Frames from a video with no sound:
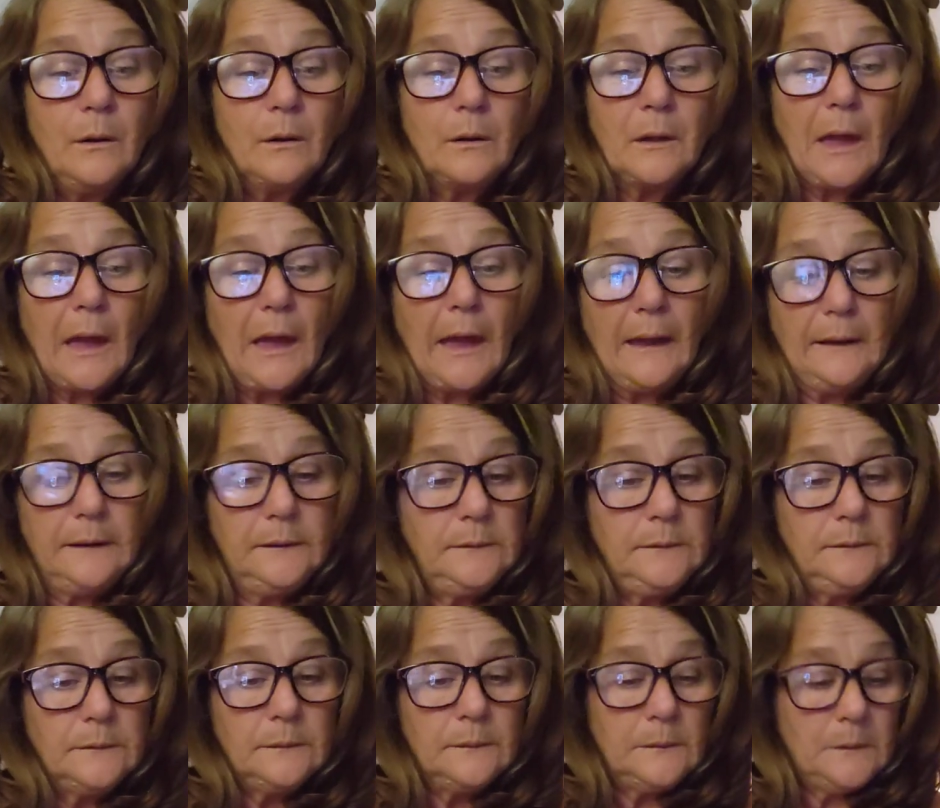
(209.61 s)

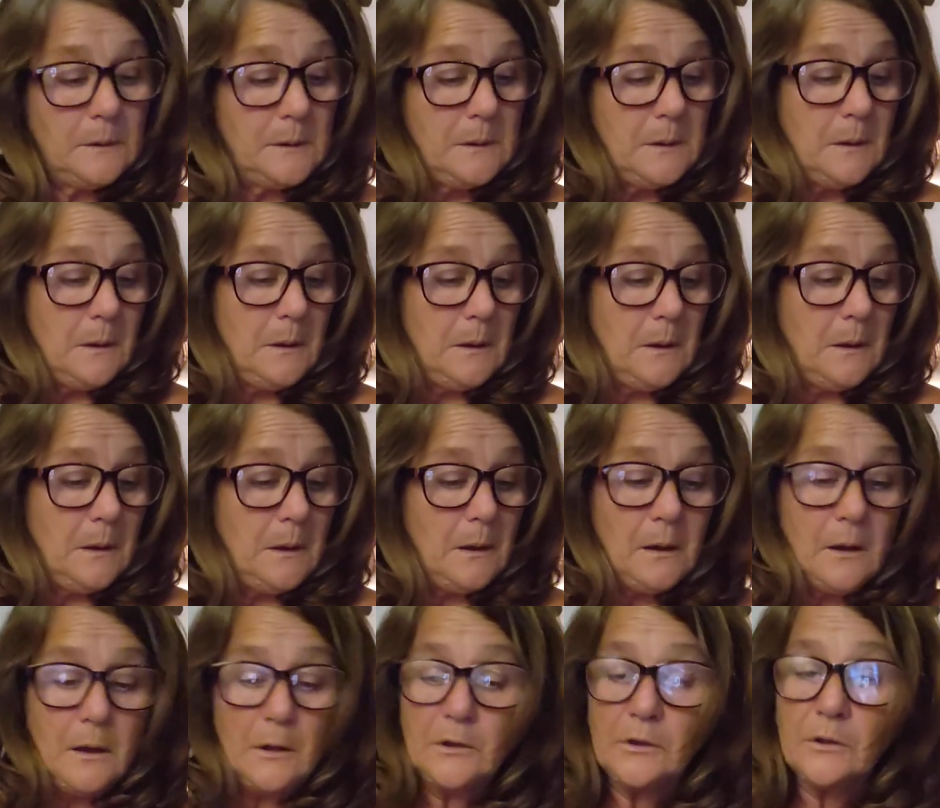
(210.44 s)
Okay?
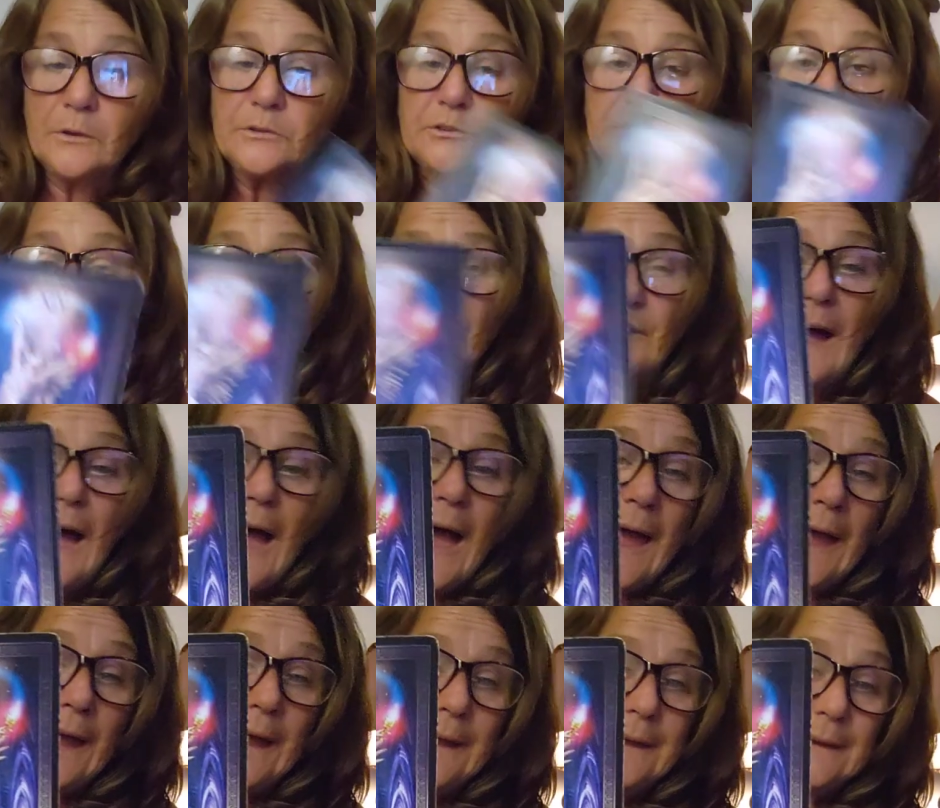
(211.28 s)

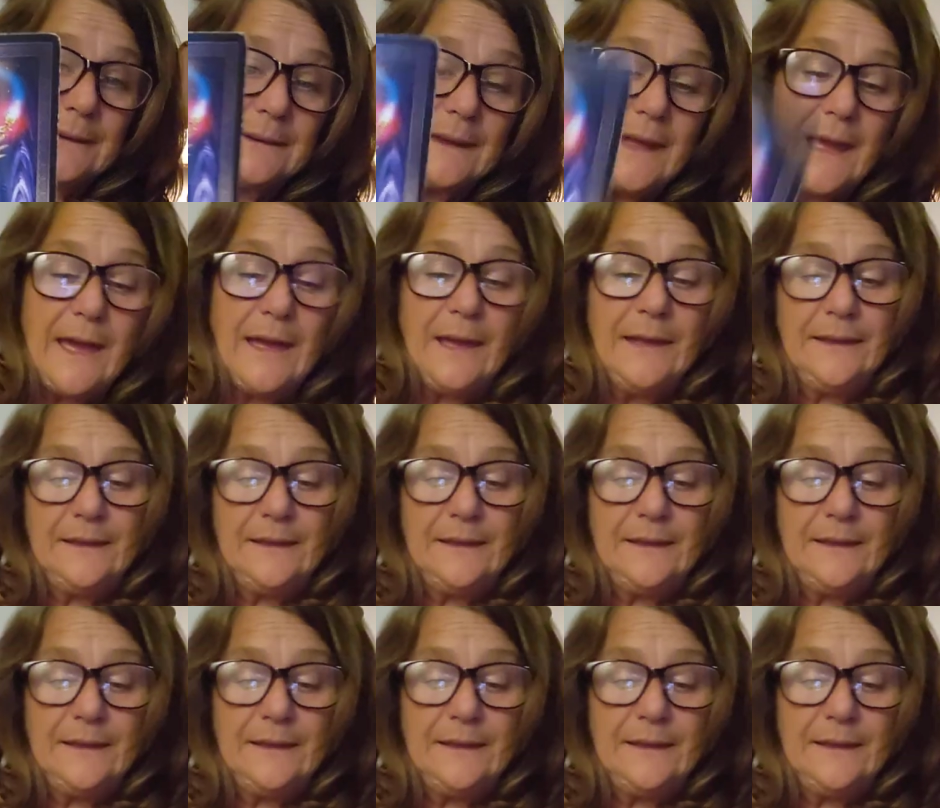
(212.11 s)
Divine.